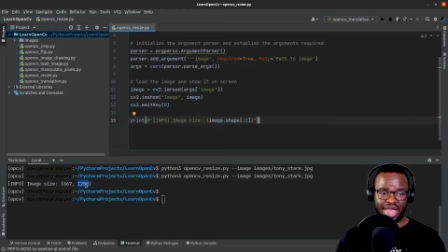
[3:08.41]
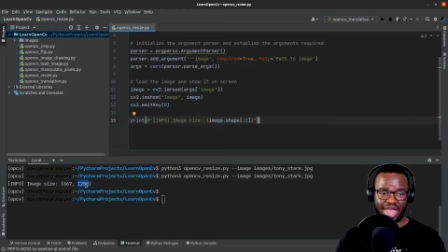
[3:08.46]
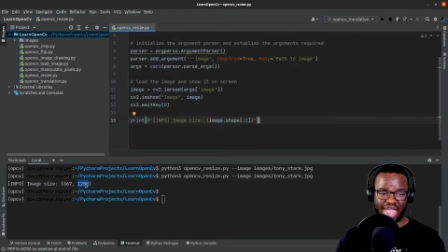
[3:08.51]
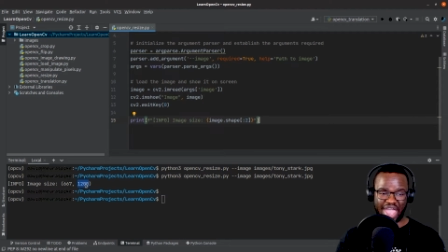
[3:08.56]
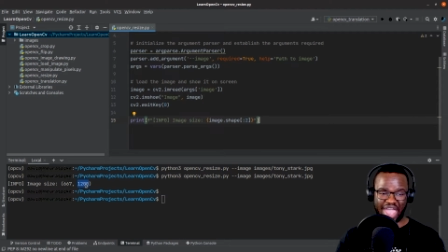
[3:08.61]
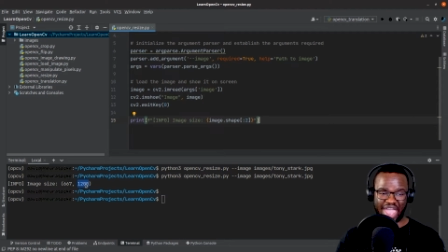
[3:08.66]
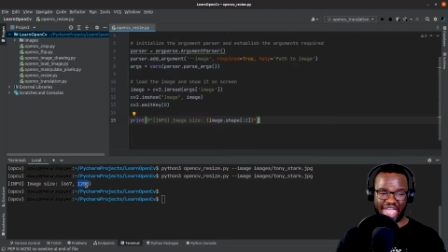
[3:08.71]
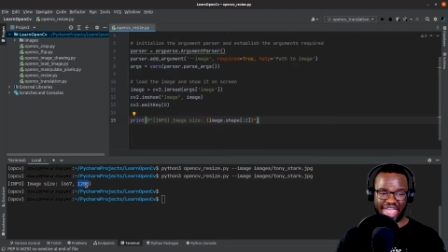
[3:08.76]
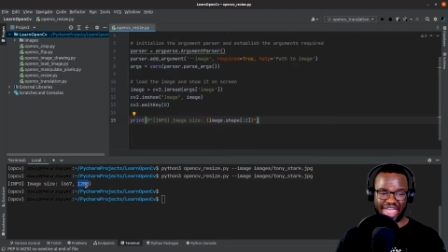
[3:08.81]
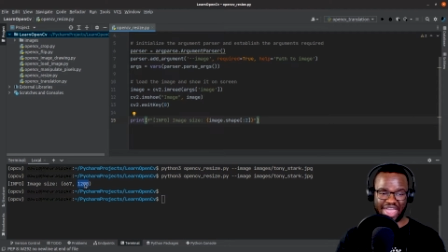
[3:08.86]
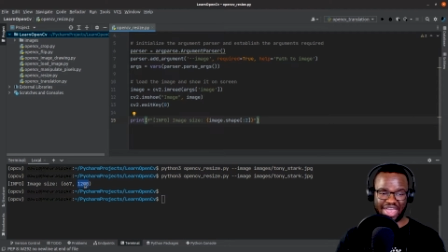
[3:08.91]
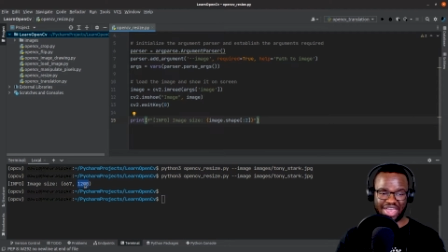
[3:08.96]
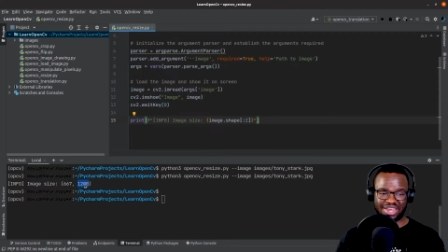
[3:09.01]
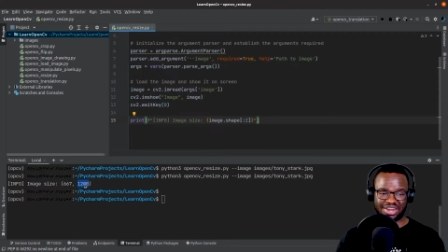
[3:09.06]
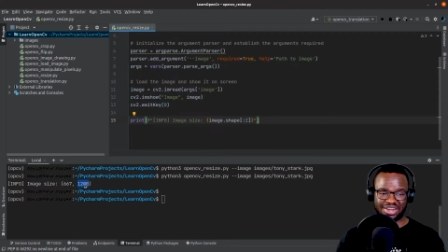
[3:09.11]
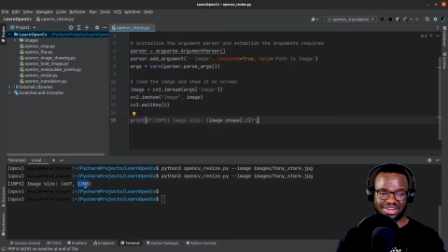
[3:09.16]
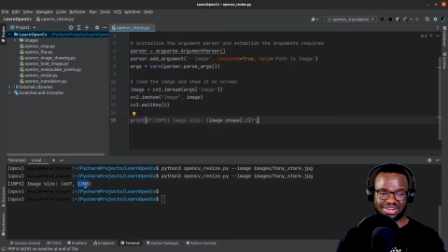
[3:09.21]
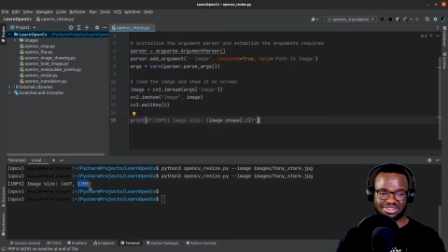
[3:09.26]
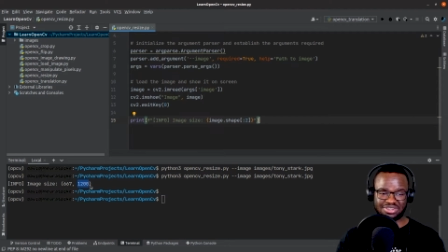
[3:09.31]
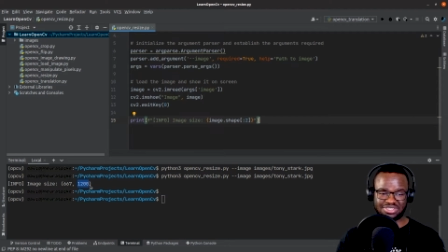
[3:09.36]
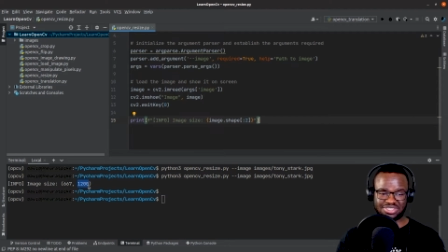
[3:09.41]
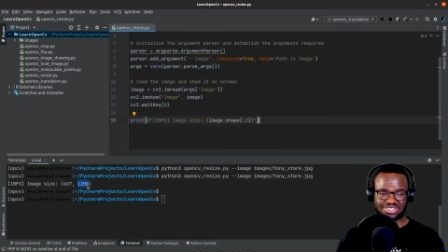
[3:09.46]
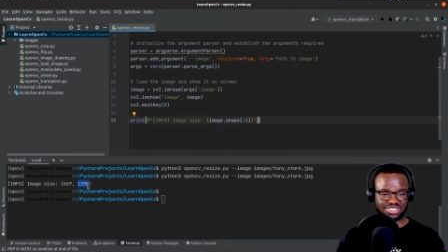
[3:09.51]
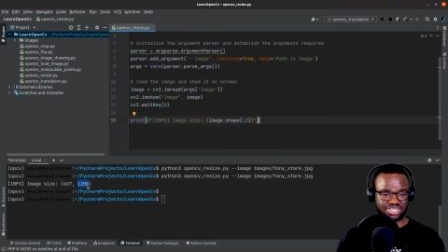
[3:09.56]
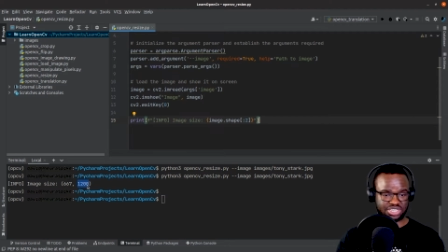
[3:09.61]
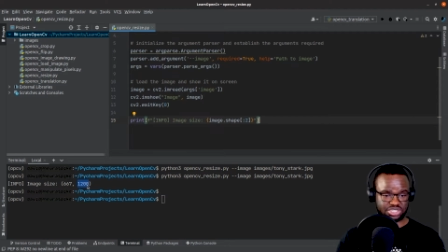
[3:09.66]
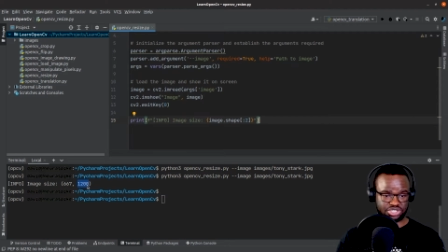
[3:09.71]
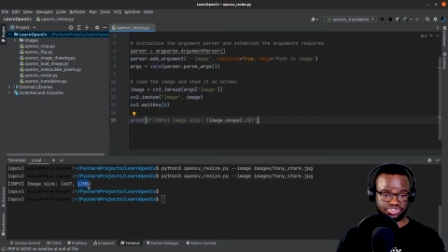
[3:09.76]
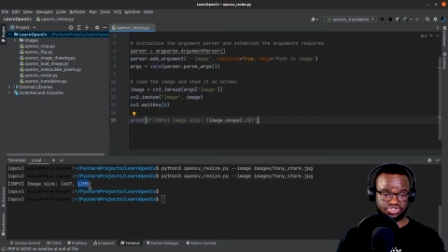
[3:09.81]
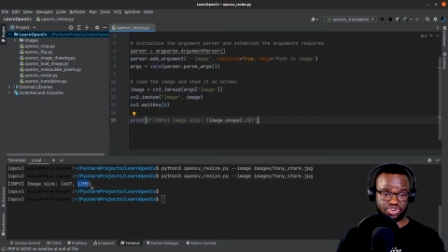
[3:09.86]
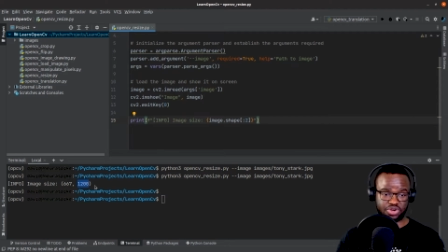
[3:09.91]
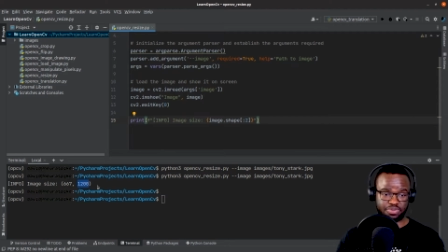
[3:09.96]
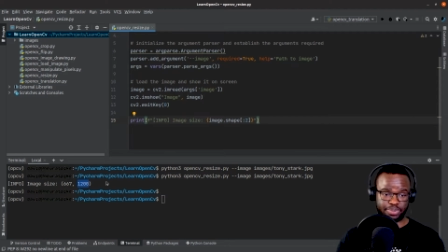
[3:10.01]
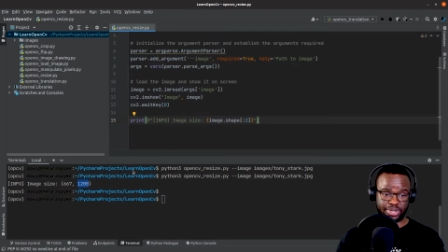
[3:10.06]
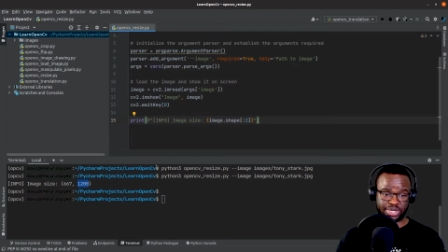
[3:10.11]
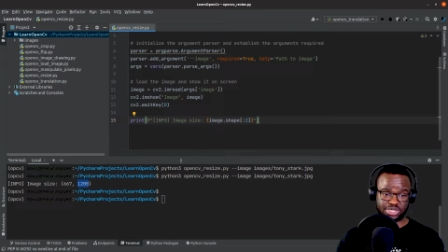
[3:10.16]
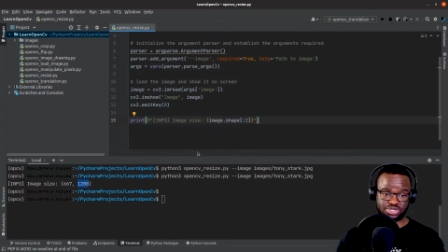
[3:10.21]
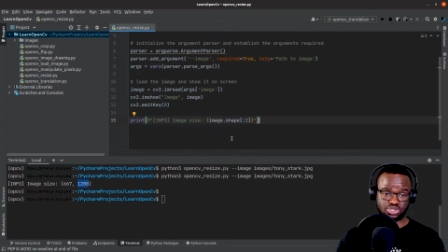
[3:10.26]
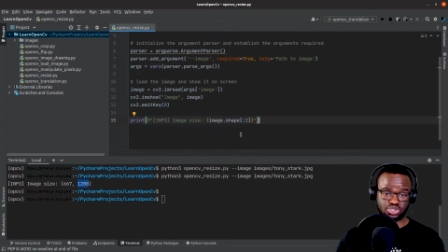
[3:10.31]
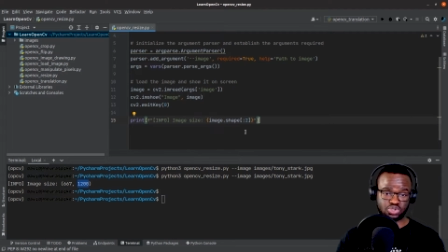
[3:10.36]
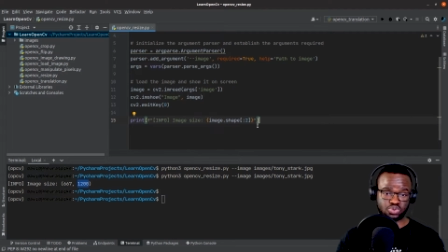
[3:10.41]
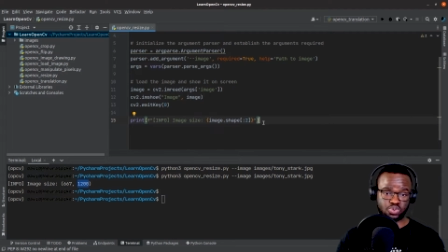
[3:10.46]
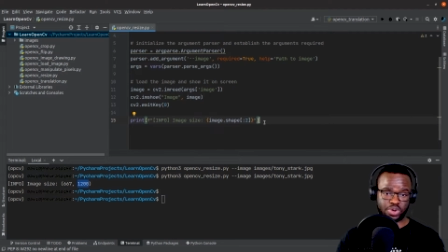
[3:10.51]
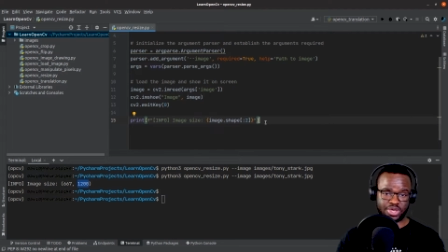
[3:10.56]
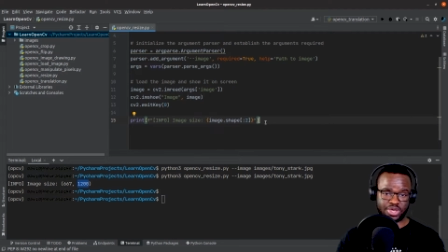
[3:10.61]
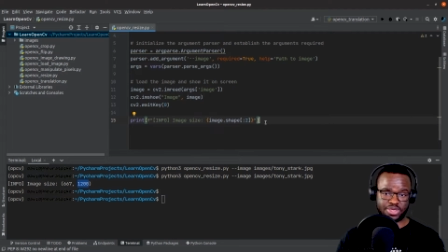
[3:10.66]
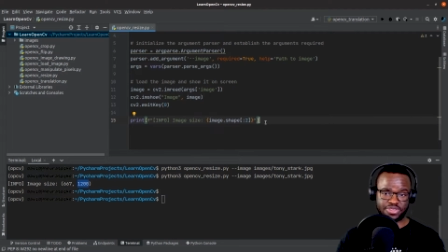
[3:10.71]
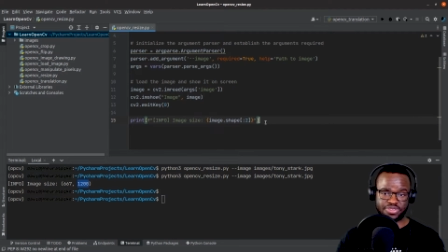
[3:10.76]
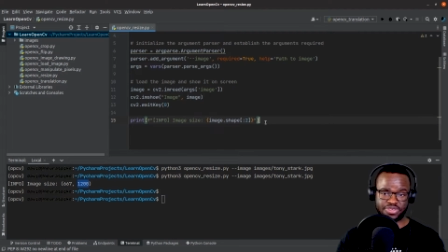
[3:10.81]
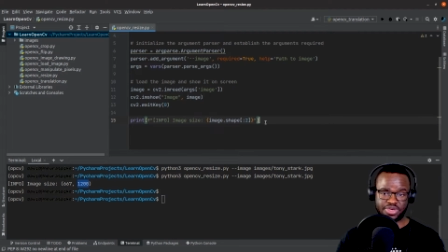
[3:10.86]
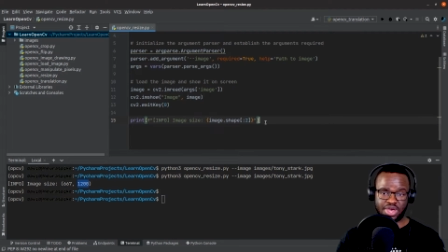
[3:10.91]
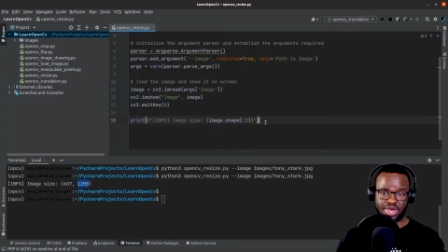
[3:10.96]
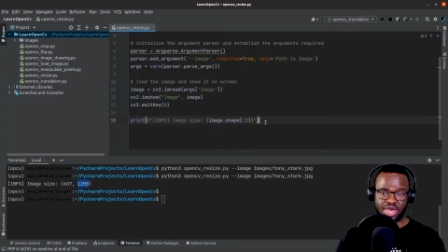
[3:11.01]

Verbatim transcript: and 600 pixels width